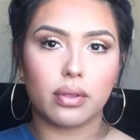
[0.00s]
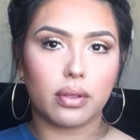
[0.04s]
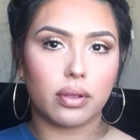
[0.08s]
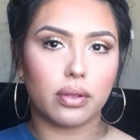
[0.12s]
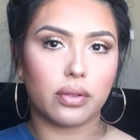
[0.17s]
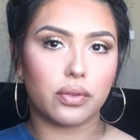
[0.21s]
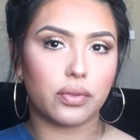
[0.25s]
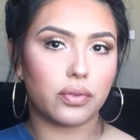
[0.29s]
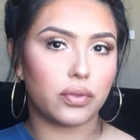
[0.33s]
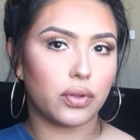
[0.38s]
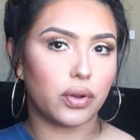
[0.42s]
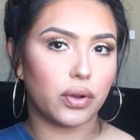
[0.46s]

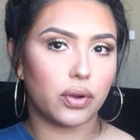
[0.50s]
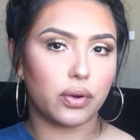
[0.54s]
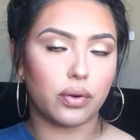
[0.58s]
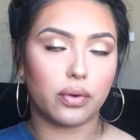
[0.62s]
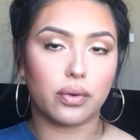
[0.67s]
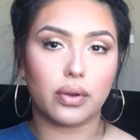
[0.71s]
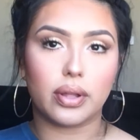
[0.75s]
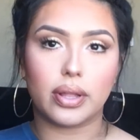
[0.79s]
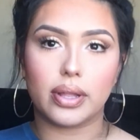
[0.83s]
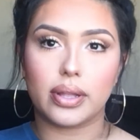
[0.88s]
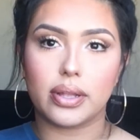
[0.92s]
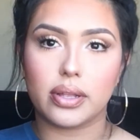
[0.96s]
So
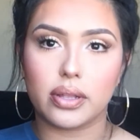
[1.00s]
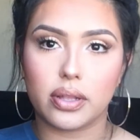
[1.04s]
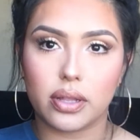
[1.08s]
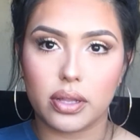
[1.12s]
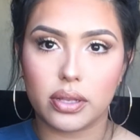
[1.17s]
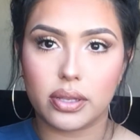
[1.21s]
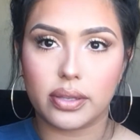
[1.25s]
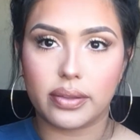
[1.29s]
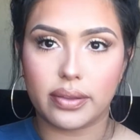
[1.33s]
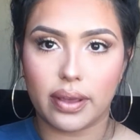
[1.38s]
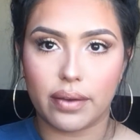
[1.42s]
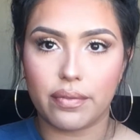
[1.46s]

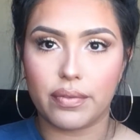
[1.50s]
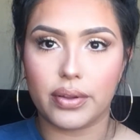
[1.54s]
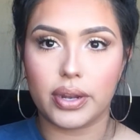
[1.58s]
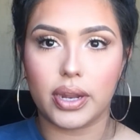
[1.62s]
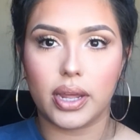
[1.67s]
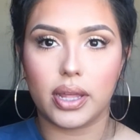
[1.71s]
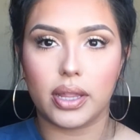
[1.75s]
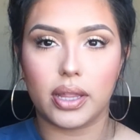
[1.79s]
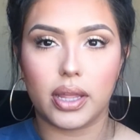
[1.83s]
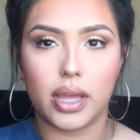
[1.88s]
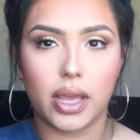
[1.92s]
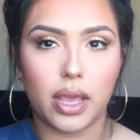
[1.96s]

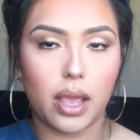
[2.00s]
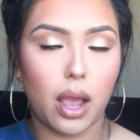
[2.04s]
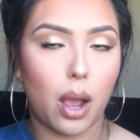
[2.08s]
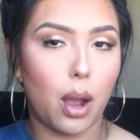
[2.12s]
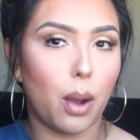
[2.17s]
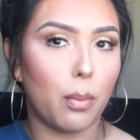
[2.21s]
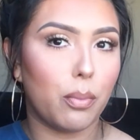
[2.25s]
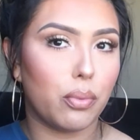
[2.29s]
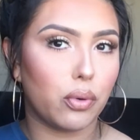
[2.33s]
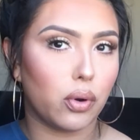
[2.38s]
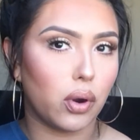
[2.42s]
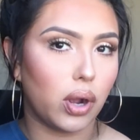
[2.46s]
definitely a
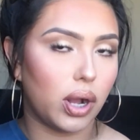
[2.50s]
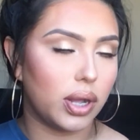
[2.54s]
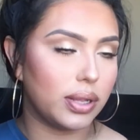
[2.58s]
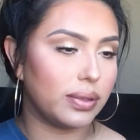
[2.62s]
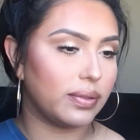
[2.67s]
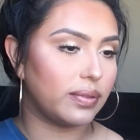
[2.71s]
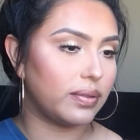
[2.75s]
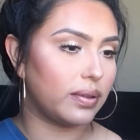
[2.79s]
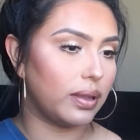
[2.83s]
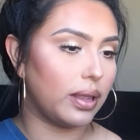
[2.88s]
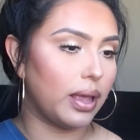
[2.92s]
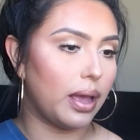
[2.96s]
bronze
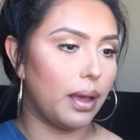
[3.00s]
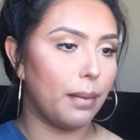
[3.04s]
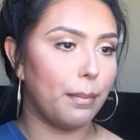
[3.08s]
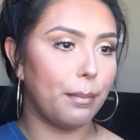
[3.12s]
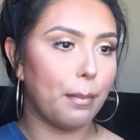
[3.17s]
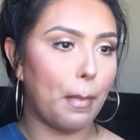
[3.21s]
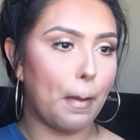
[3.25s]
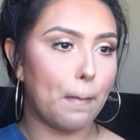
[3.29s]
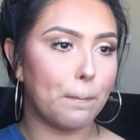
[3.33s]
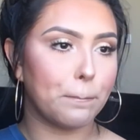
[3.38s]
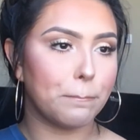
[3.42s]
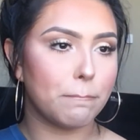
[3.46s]
lip.
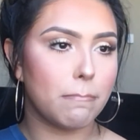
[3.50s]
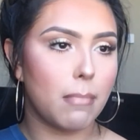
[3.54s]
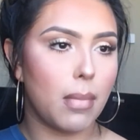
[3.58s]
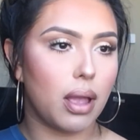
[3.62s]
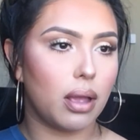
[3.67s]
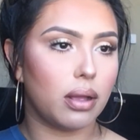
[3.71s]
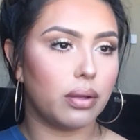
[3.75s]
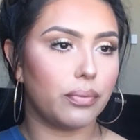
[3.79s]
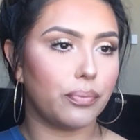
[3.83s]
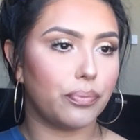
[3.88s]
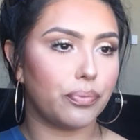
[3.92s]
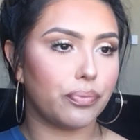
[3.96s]

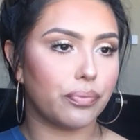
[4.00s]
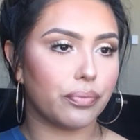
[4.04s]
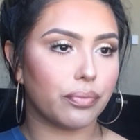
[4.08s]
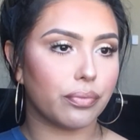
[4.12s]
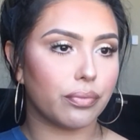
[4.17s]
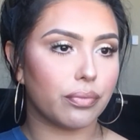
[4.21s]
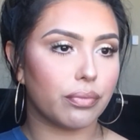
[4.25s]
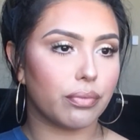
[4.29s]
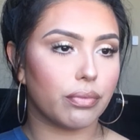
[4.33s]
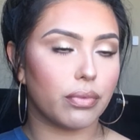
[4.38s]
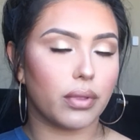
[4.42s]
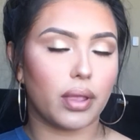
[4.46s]

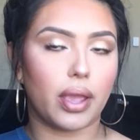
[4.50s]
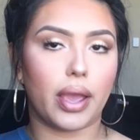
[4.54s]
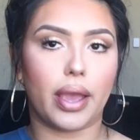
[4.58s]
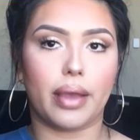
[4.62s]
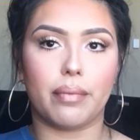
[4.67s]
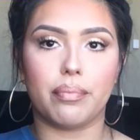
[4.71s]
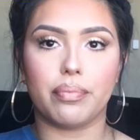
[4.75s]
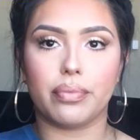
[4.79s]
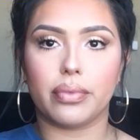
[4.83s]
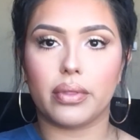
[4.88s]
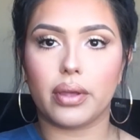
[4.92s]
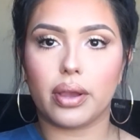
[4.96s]
Okay,
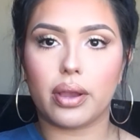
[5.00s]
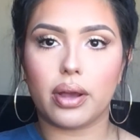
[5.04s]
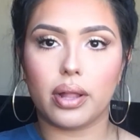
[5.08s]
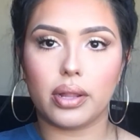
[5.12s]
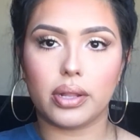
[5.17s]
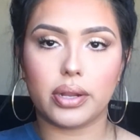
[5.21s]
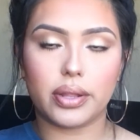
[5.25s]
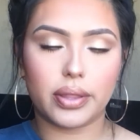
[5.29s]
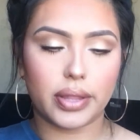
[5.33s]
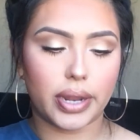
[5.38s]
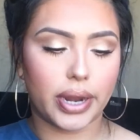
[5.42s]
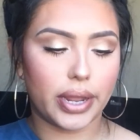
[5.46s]
the color that
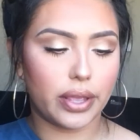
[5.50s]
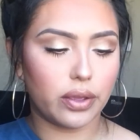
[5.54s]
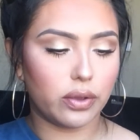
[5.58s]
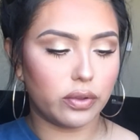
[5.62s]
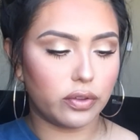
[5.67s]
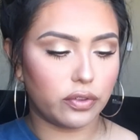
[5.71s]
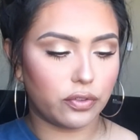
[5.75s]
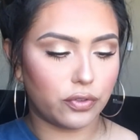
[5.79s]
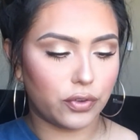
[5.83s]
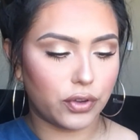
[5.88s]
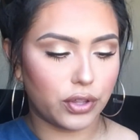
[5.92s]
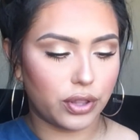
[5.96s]
I used
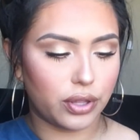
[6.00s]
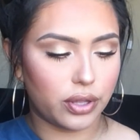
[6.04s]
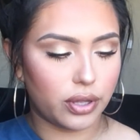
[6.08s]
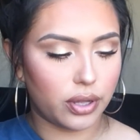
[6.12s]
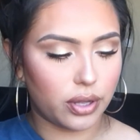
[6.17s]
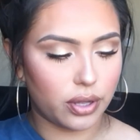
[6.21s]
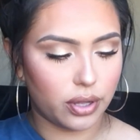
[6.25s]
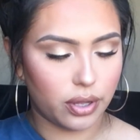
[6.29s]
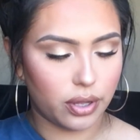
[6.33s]
for the